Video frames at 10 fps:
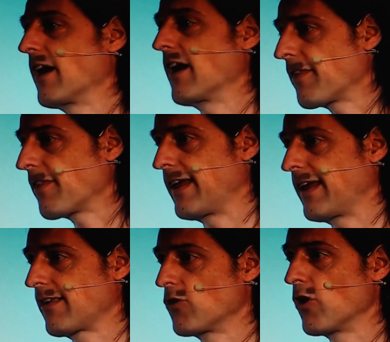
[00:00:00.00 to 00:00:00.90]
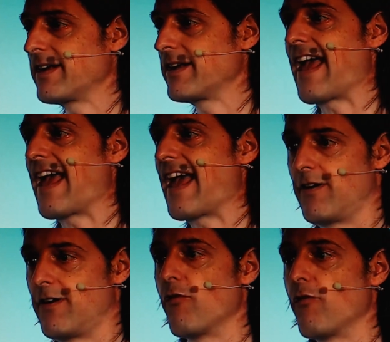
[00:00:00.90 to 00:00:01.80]
other things, and nobody
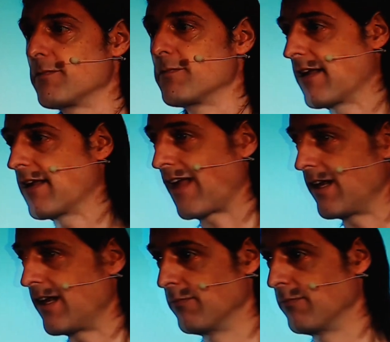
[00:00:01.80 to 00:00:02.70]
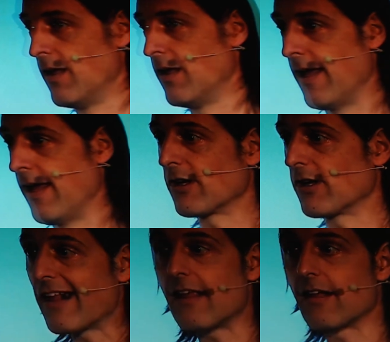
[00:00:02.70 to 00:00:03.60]
ever offered me asylum, and not a
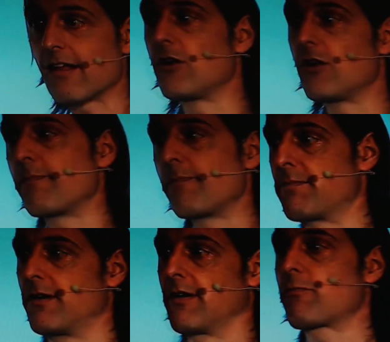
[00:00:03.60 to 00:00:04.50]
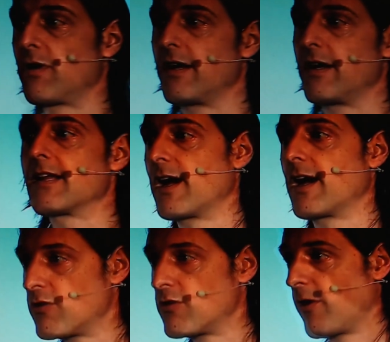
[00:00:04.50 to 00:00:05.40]
single newspaper is printing my
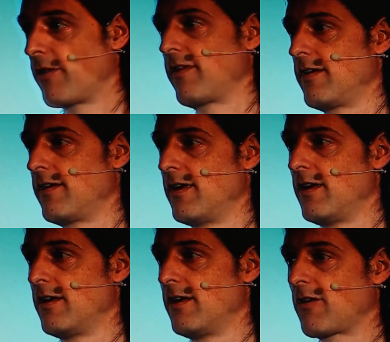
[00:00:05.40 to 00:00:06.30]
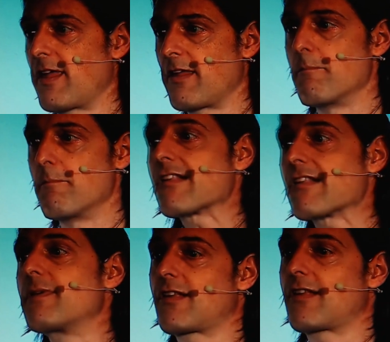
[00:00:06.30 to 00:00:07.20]
truth. So there must
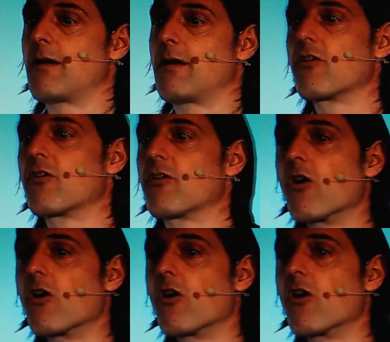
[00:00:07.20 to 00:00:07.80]
be something wrong